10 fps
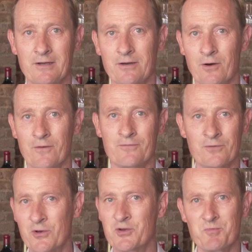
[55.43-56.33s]
of
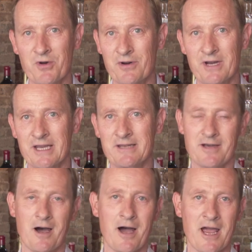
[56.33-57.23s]
rosemary,
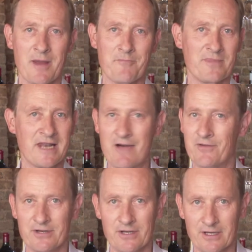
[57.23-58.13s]
thyme,
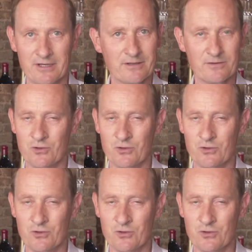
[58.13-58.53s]
lavender,